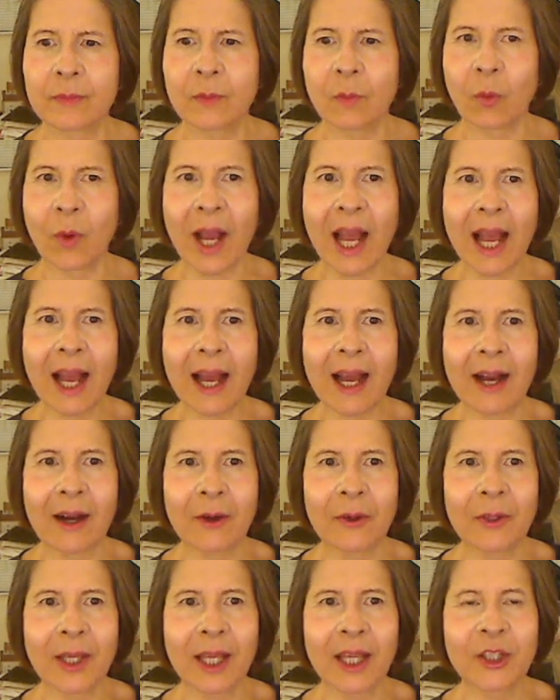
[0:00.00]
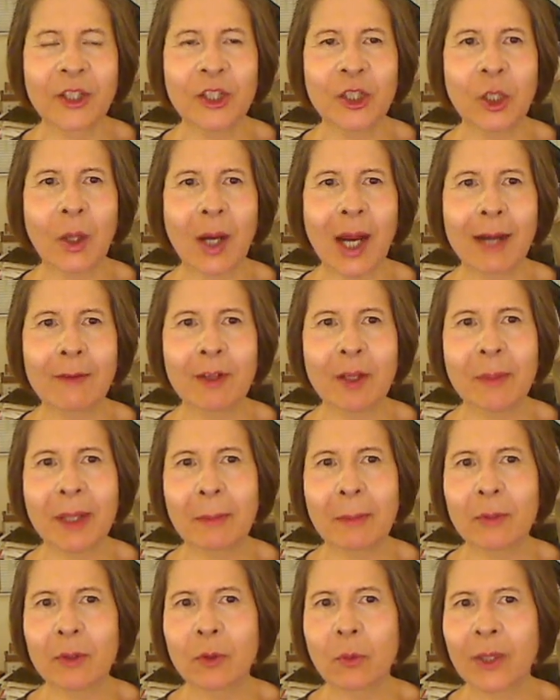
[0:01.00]
Wow. And you know, I
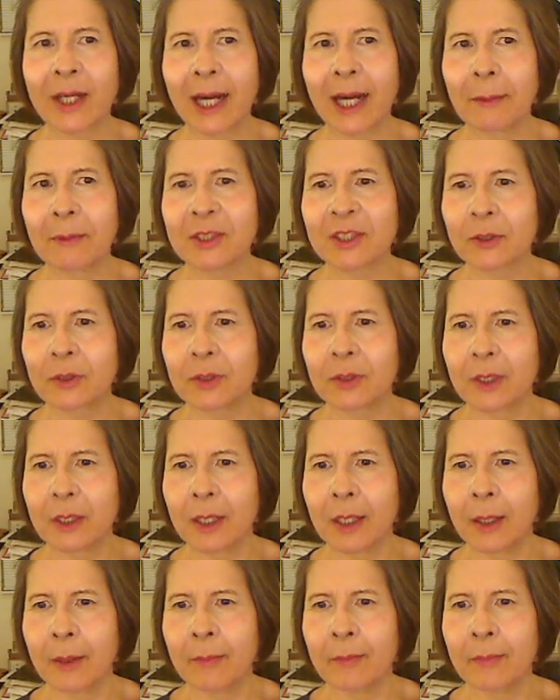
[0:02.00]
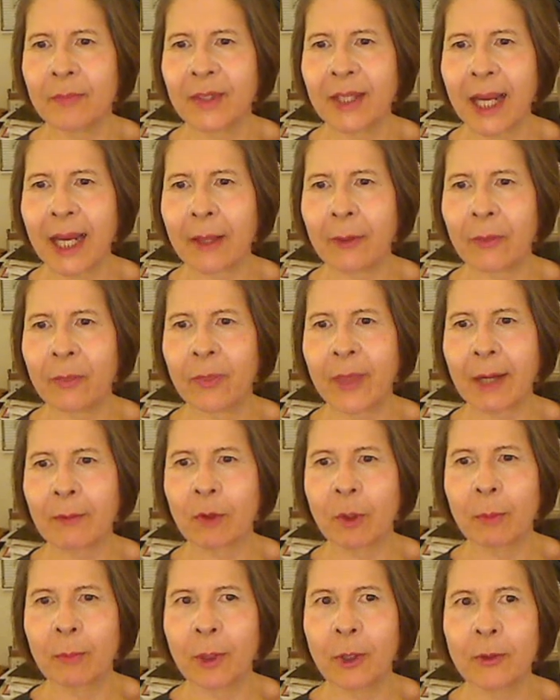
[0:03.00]
remember when I was a, they
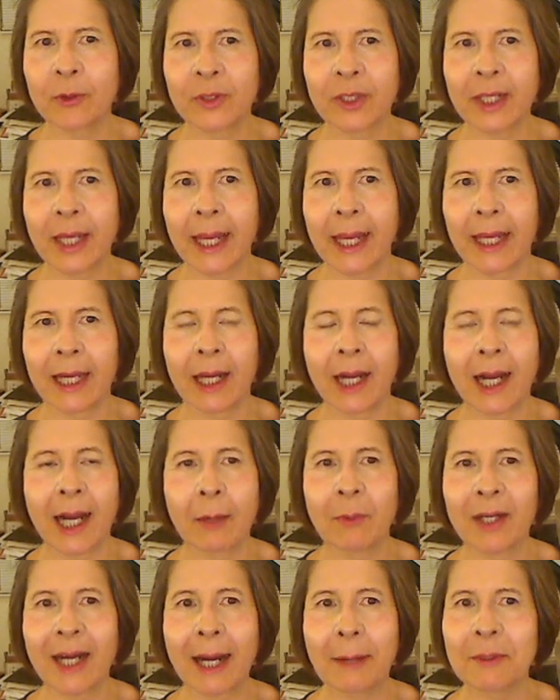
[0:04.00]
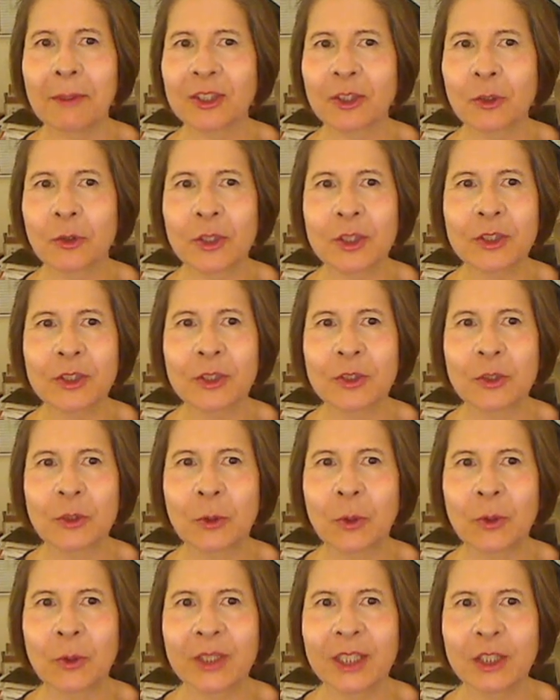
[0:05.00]
were both gay. When I was a Christian
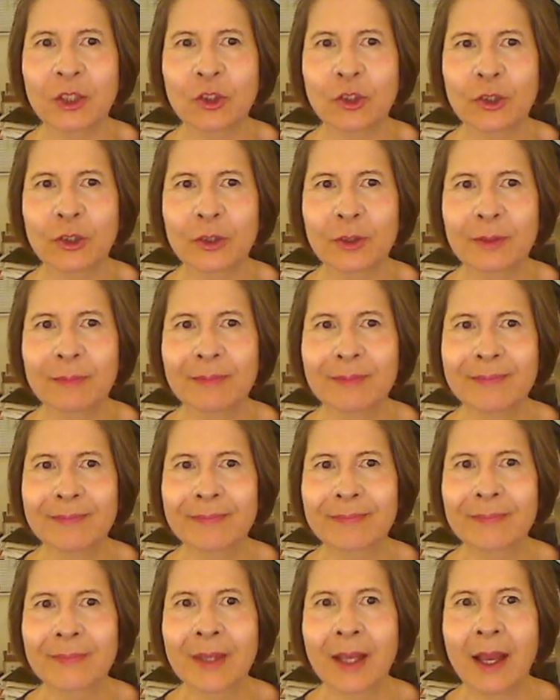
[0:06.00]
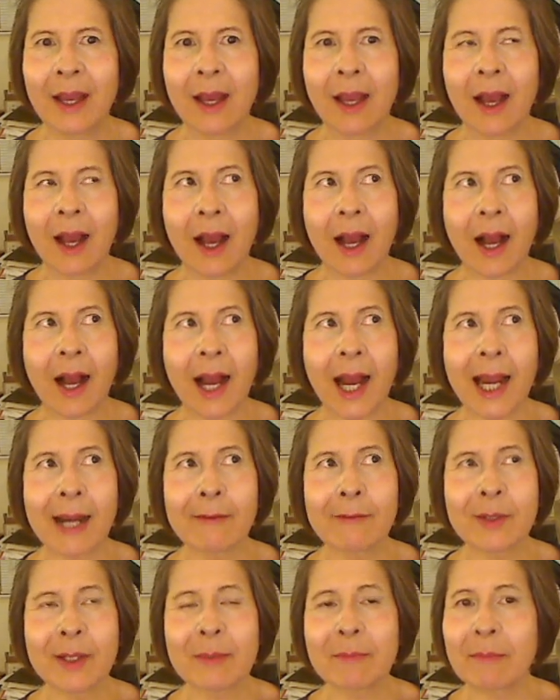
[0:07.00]
school teacher, I
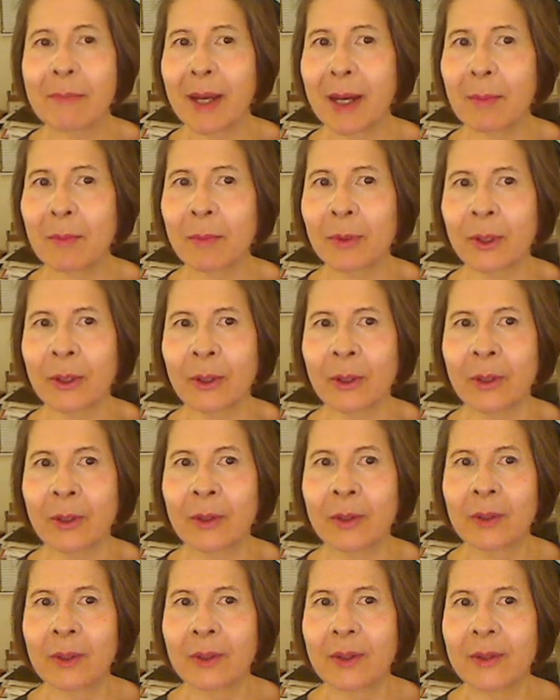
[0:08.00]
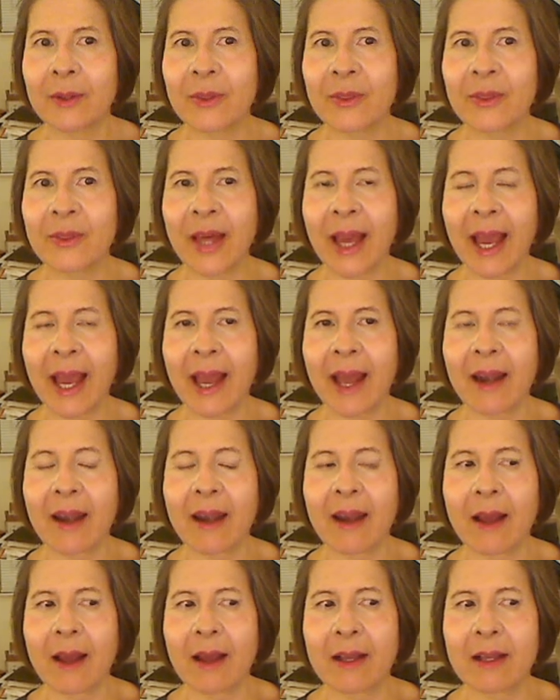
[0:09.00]
remember that
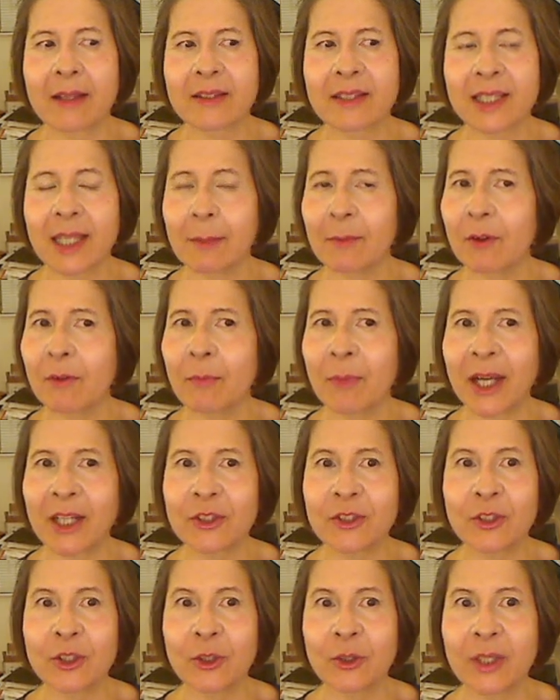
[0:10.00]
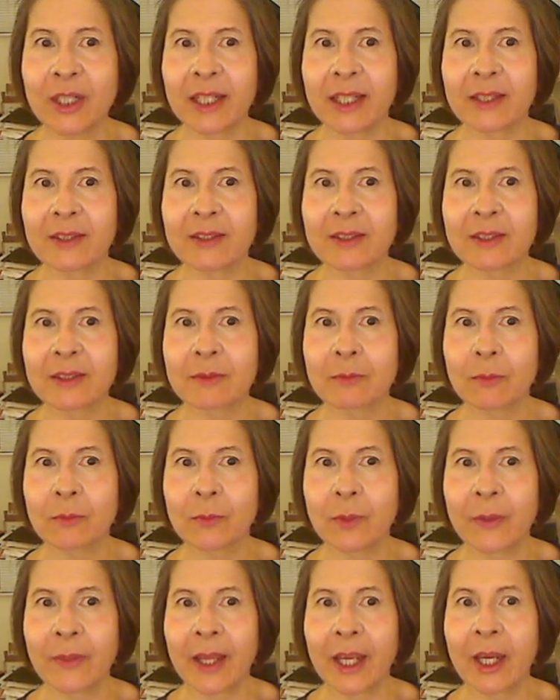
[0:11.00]
some of my students,
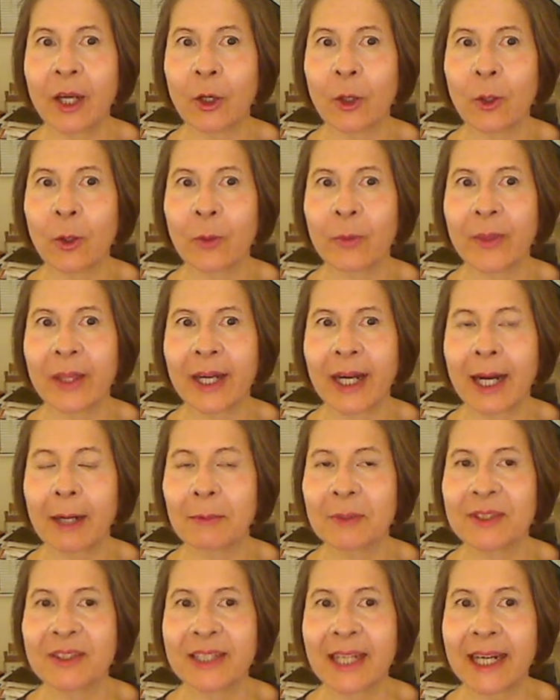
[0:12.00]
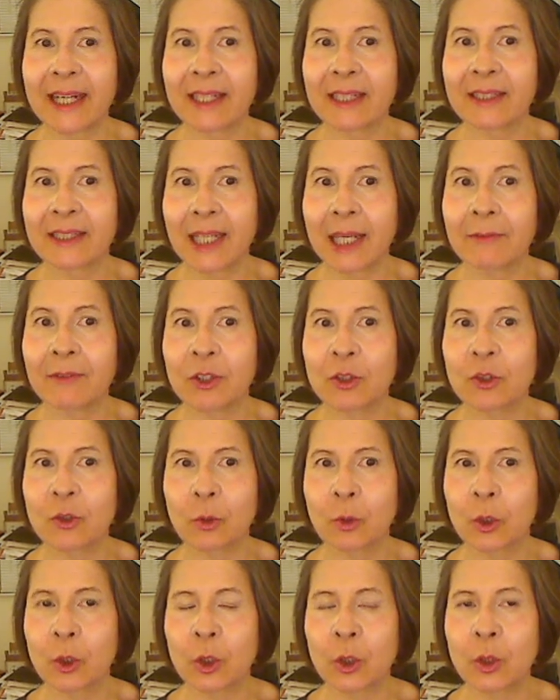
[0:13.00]
when they heard that I was dating David
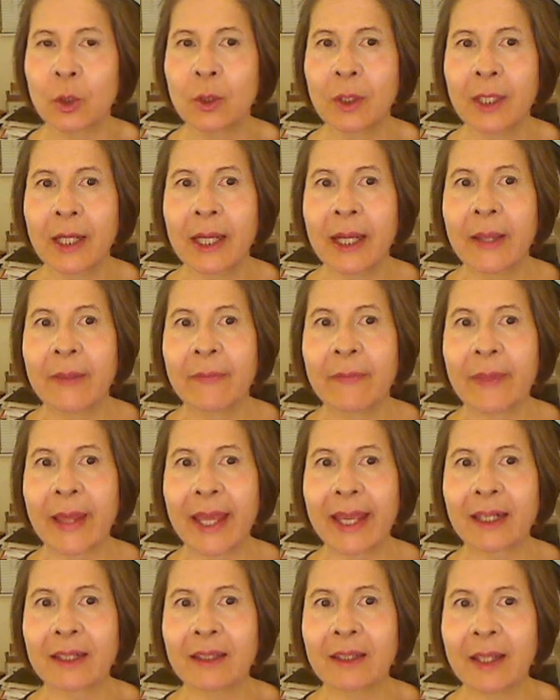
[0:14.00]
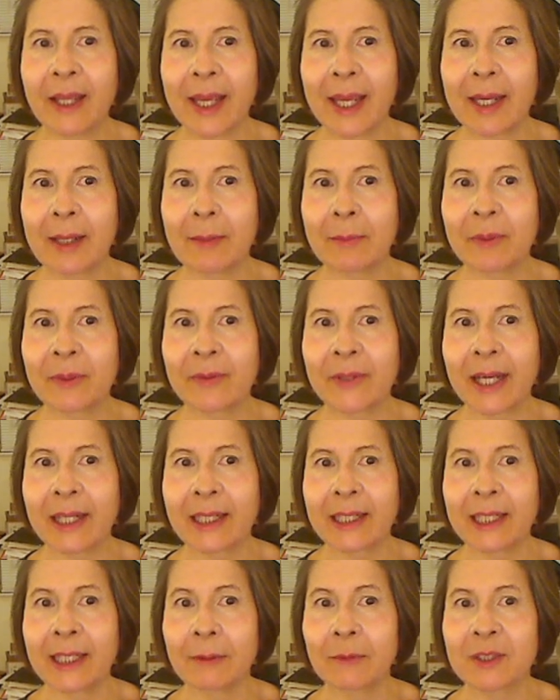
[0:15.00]
Schuler, They claimed
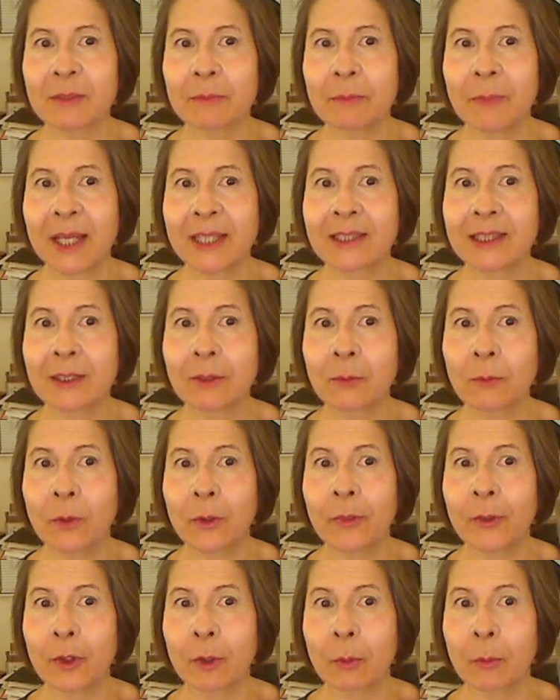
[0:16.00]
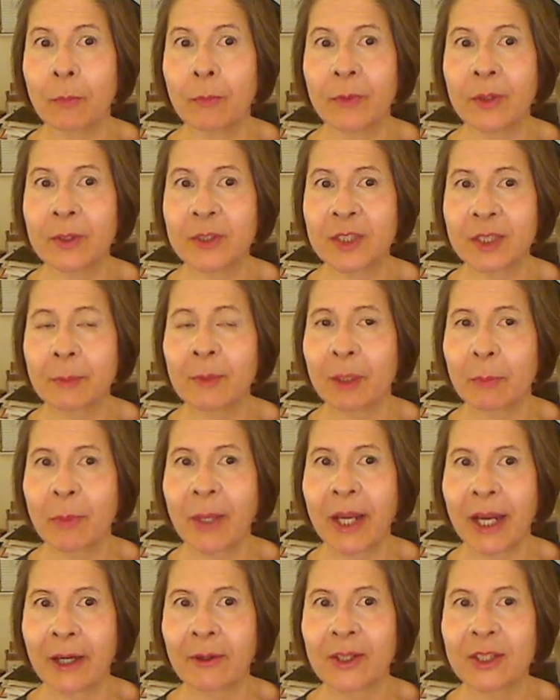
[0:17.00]
that he was messing with some of the
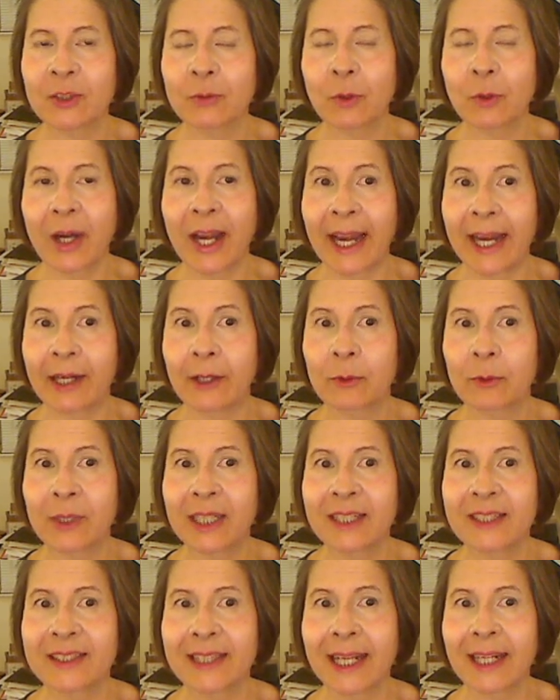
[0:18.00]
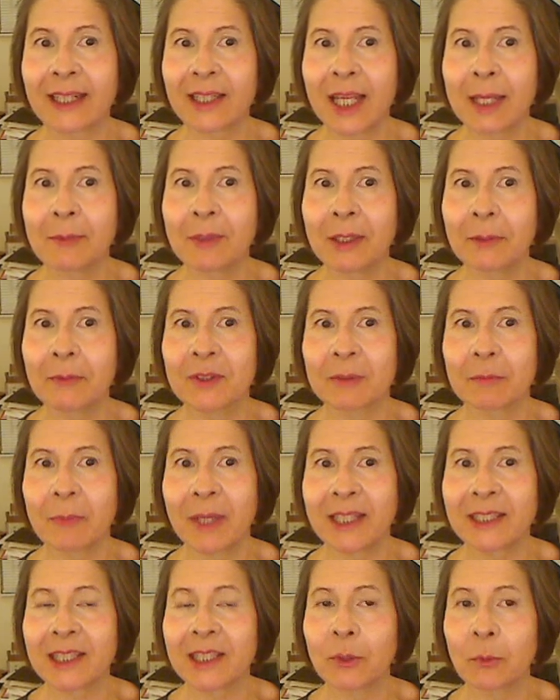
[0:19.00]
parents were angry because they claimed he was
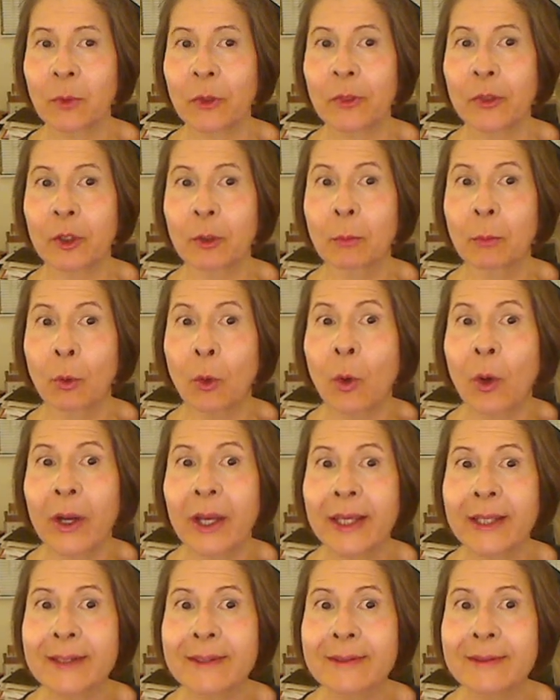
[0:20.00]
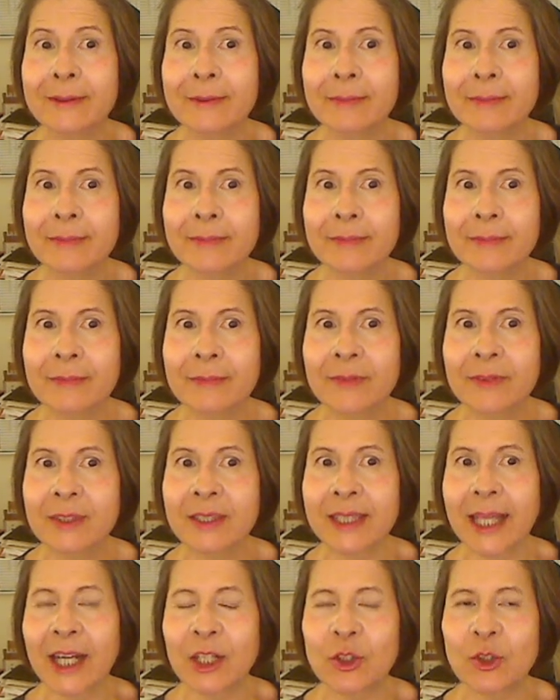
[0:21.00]
messing with their boys
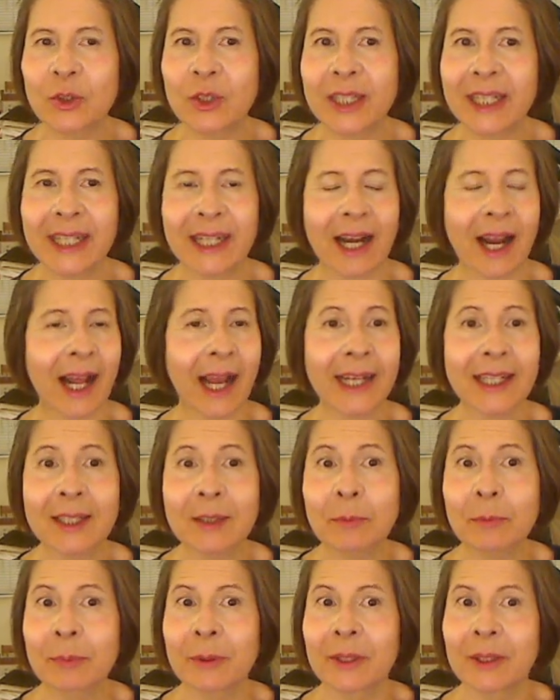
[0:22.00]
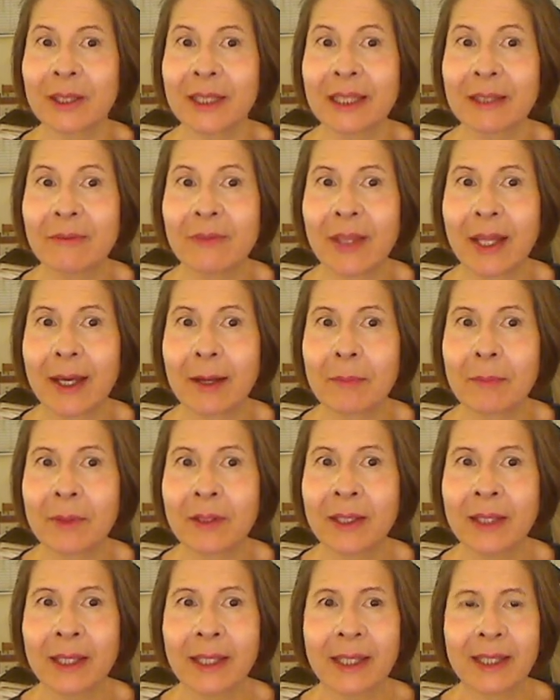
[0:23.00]
sexually. And I didn't believe them
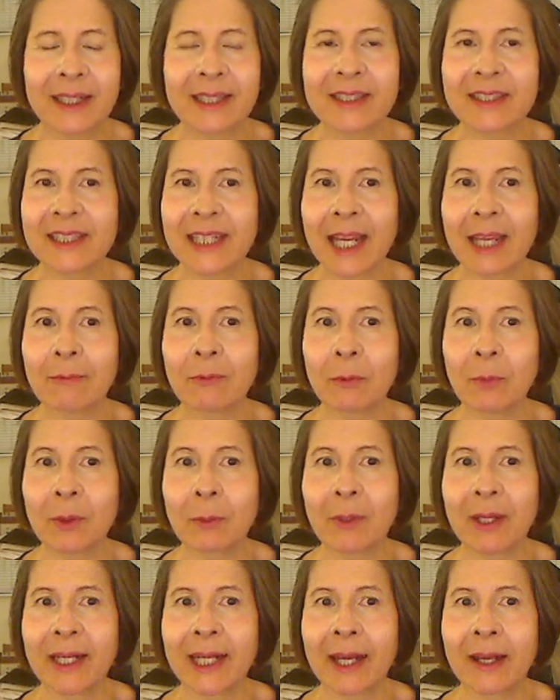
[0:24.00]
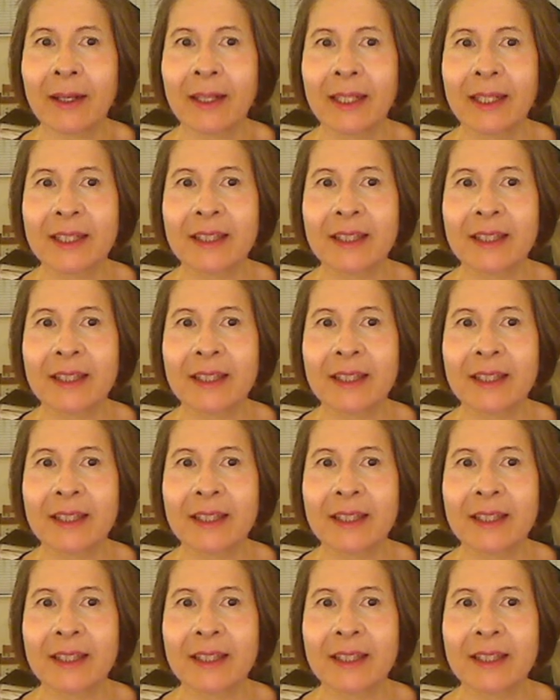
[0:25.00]
because Dave, we went out.